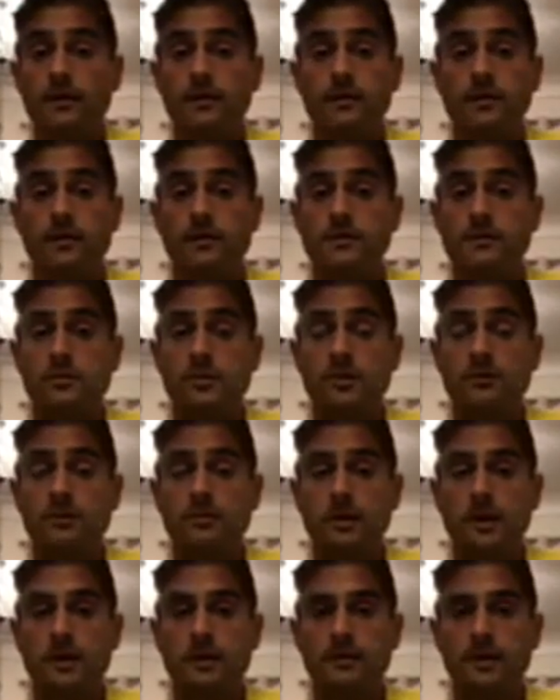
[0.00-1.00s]
I don't need to worry
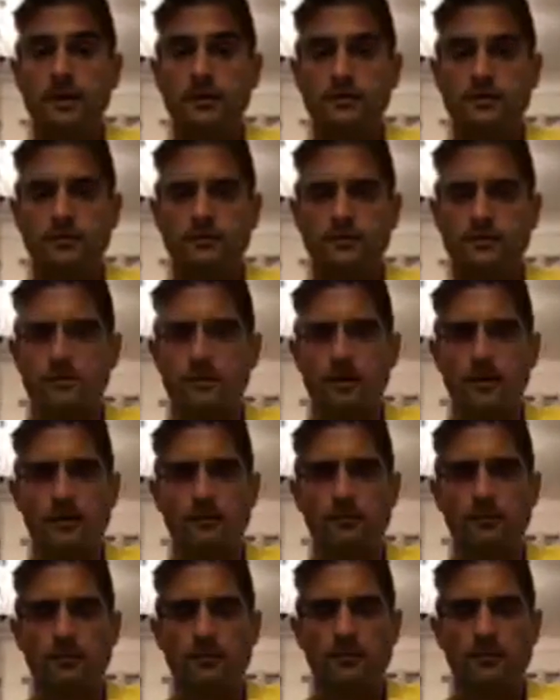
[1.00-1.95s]
about it then, because it was kind of